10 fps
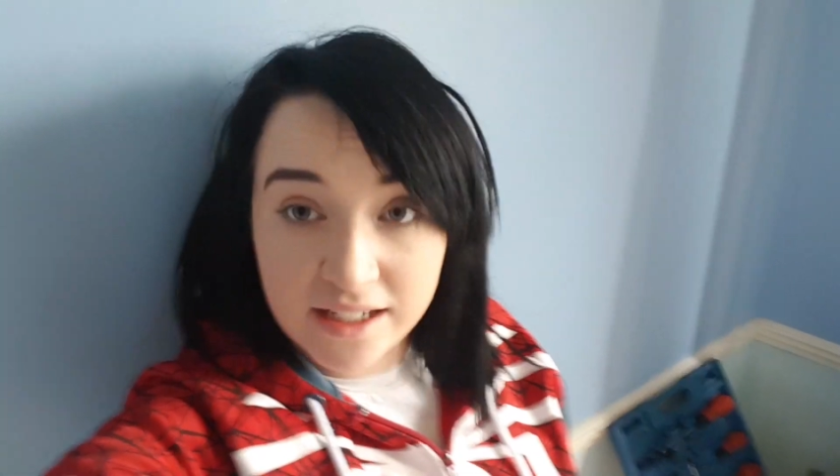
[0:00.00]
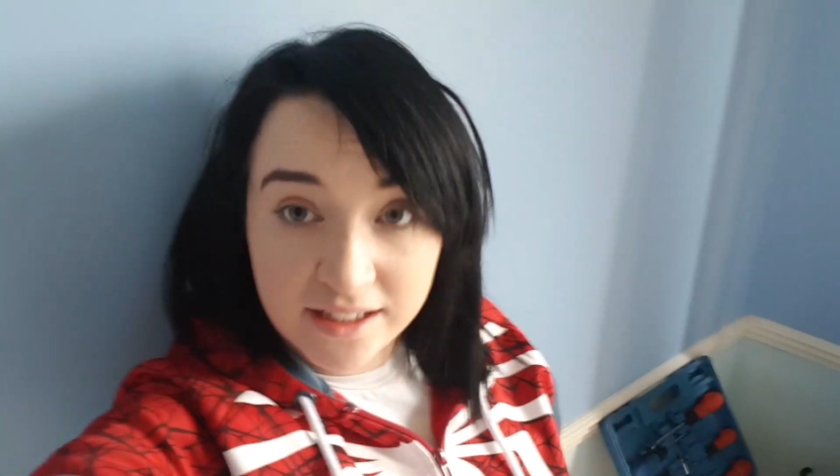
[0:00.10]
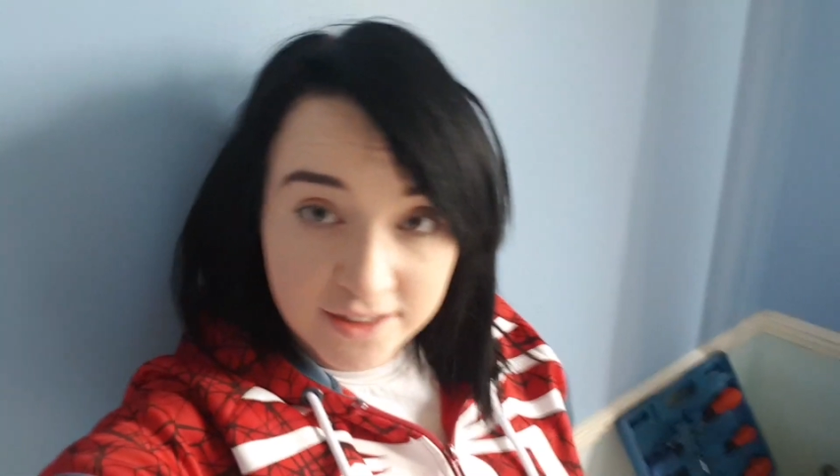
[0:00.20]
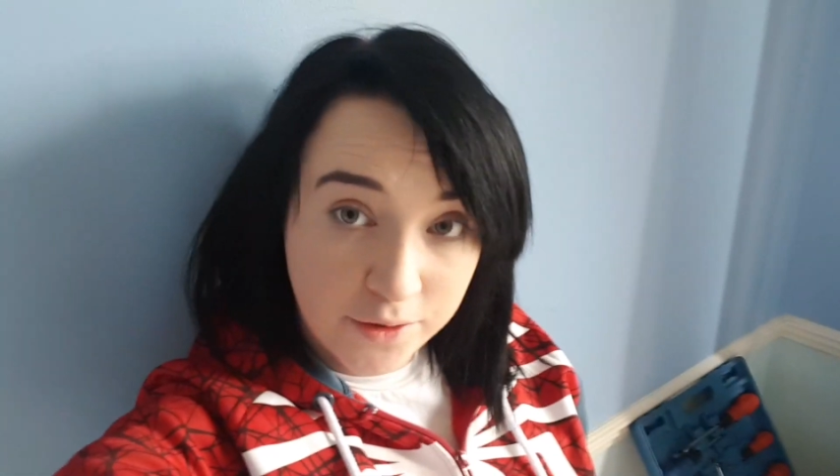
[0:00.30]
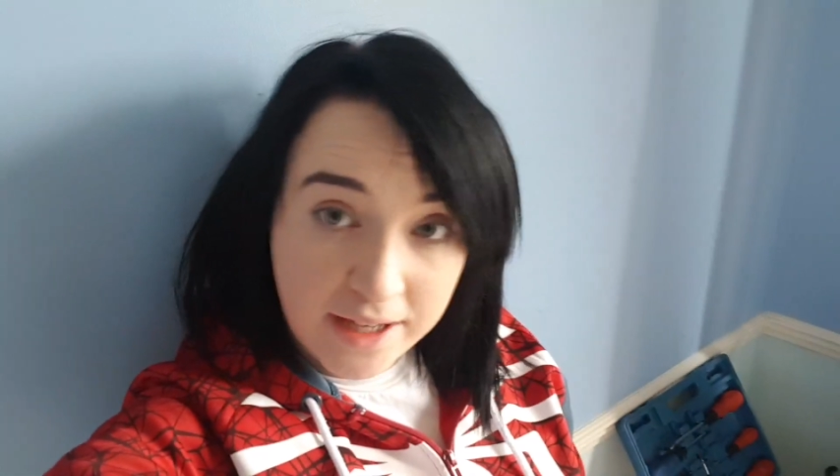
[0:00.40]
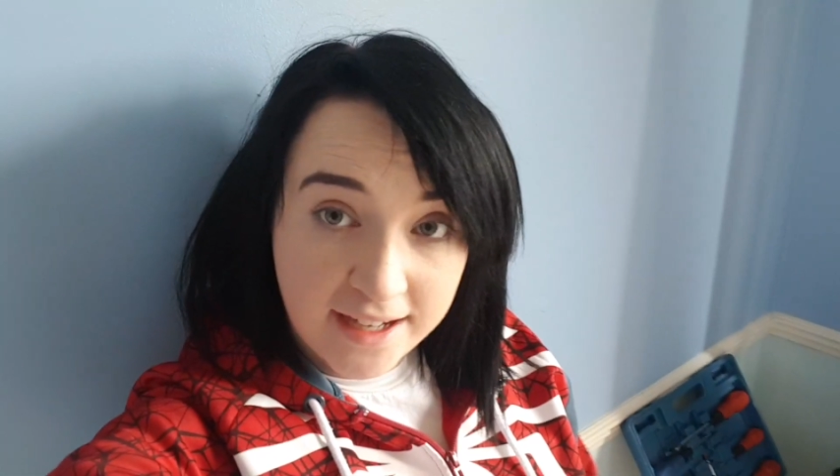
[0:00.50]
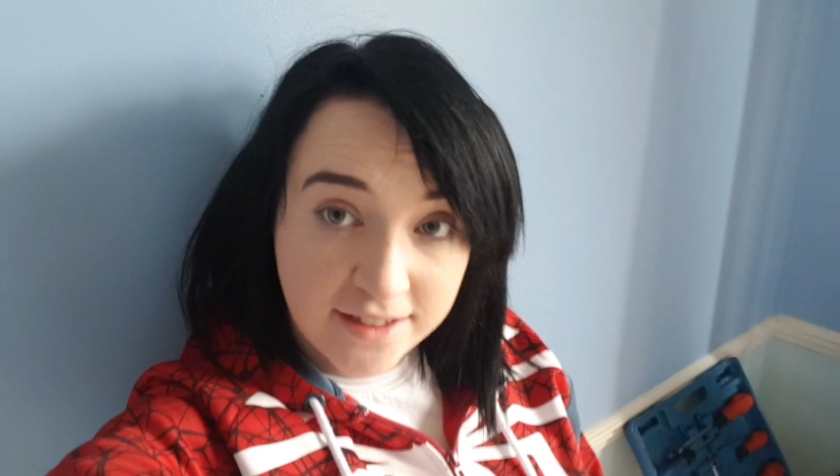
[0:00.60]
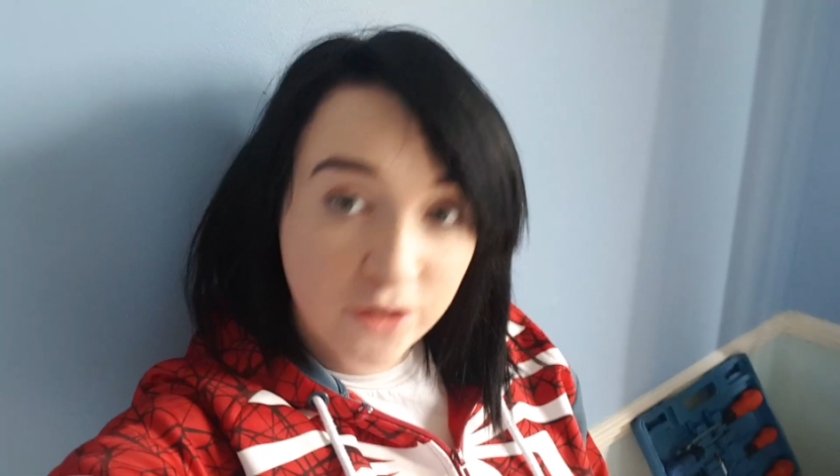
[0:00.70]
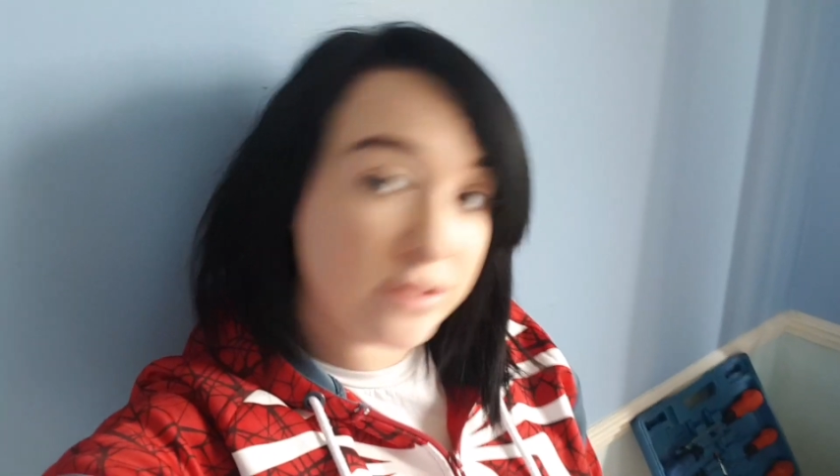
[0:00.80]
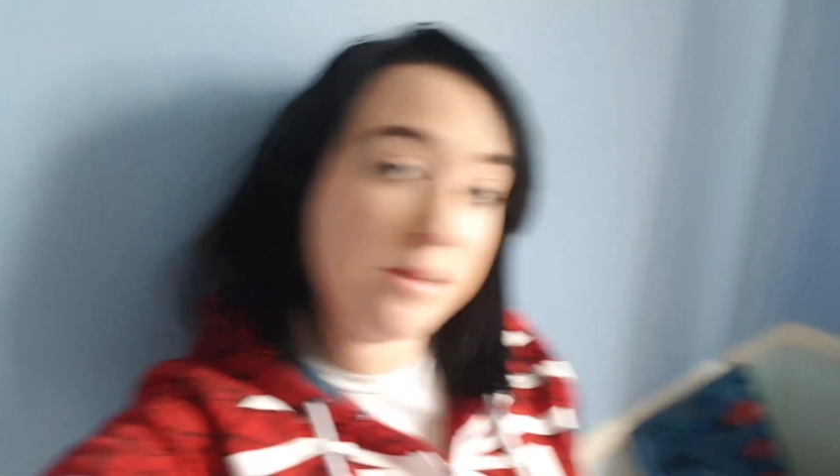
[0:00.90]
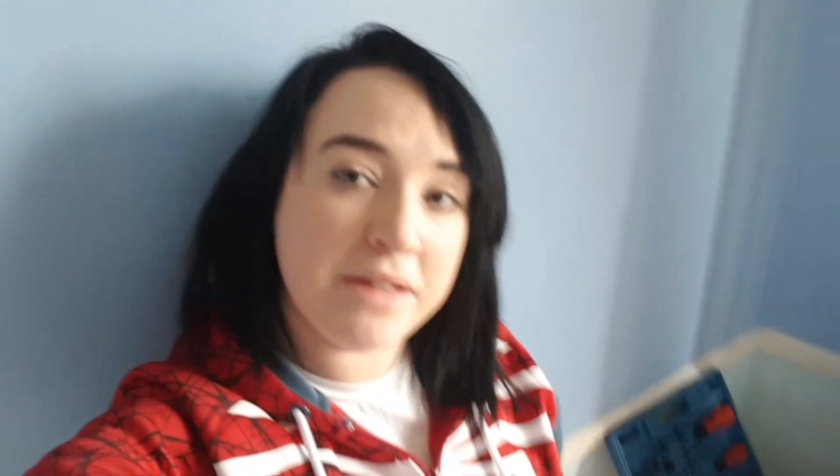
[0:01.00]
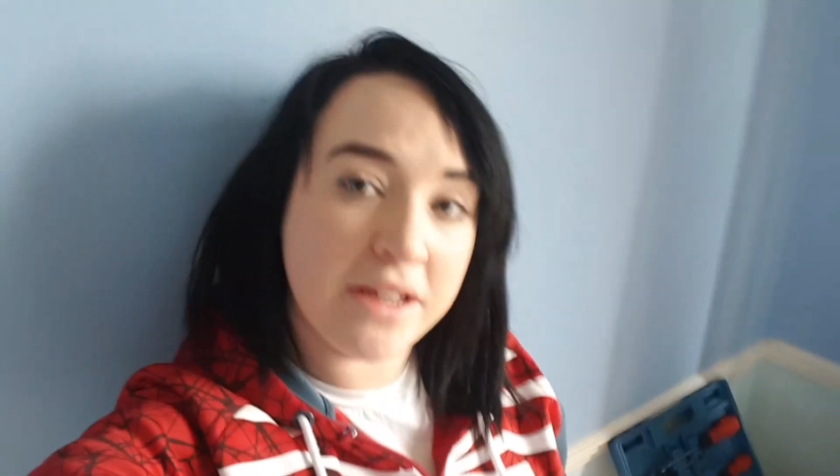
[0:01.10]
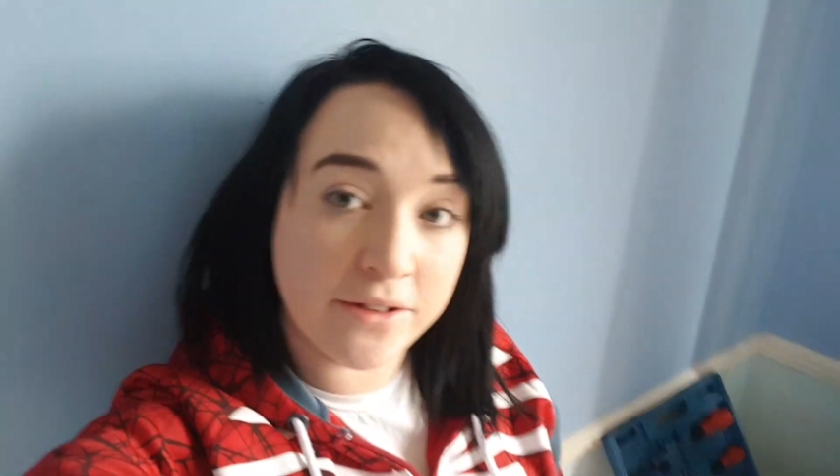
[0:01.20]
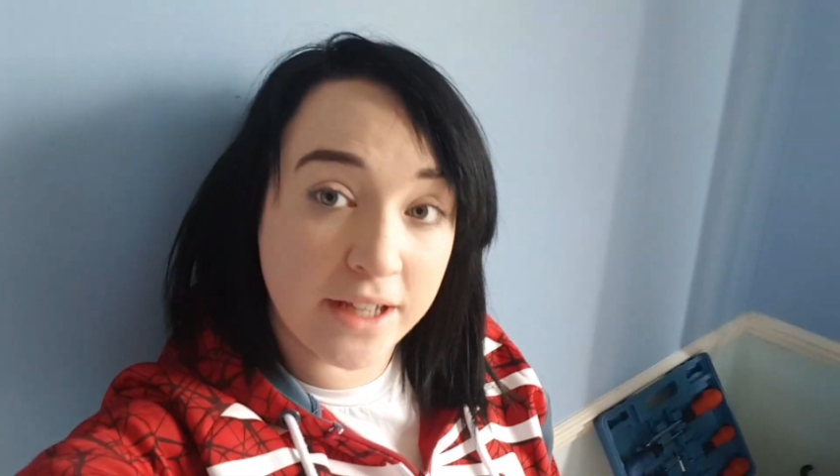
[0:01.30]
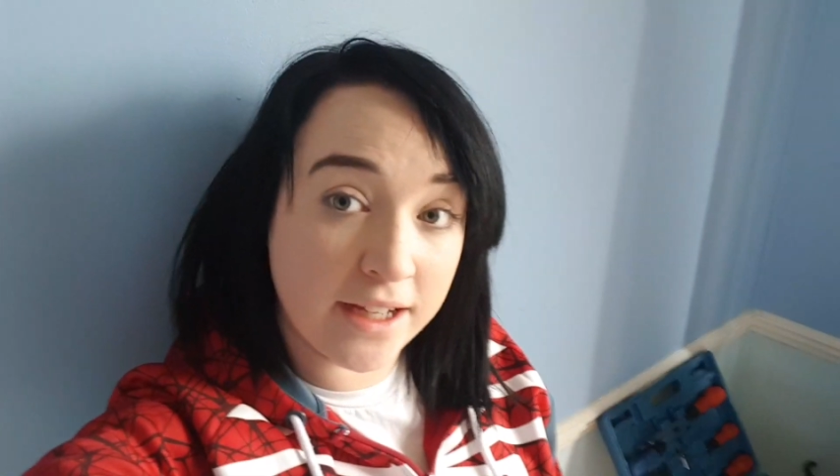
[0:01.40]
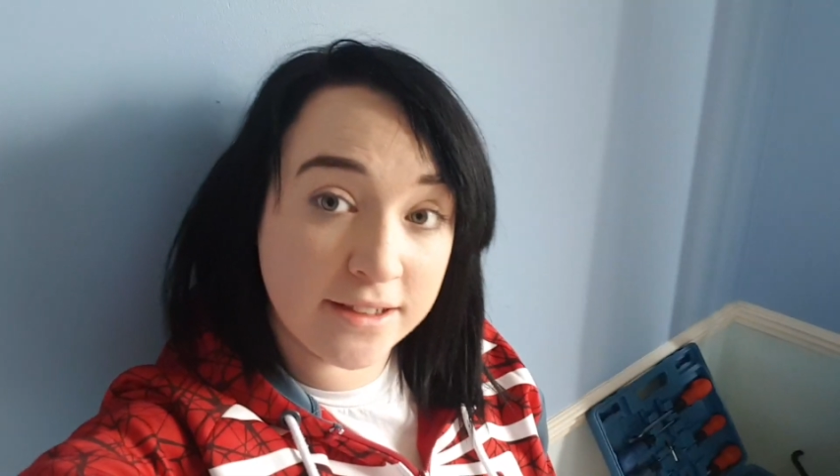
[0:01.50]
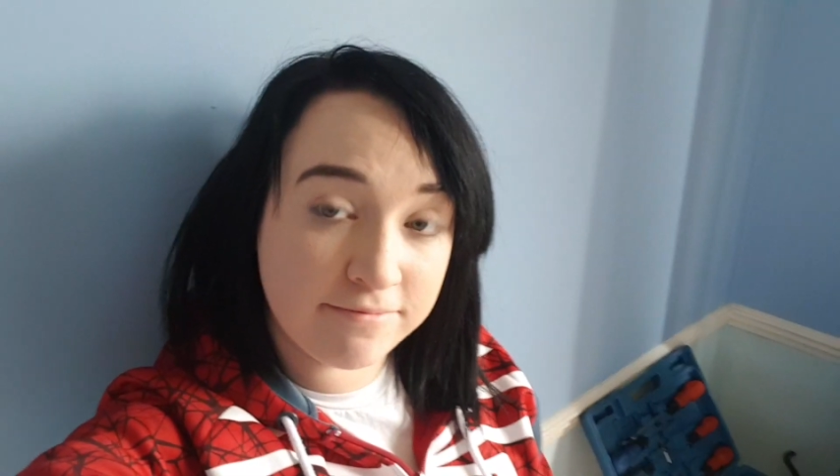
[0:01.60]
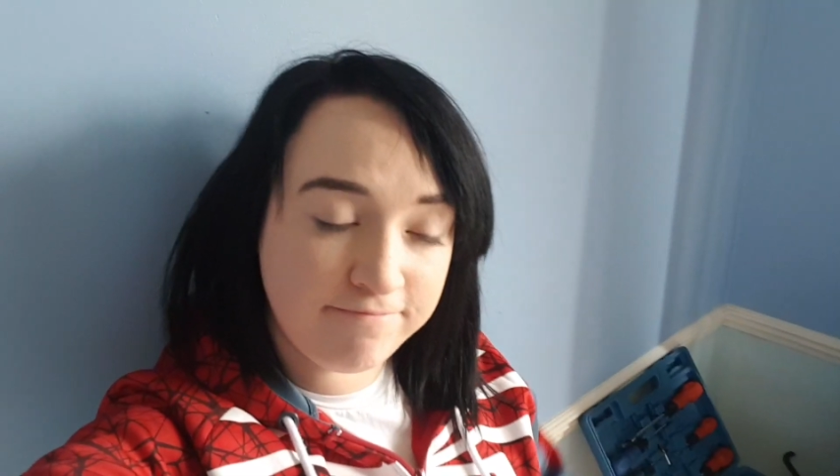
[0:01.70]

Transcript: it's okay not to be okay,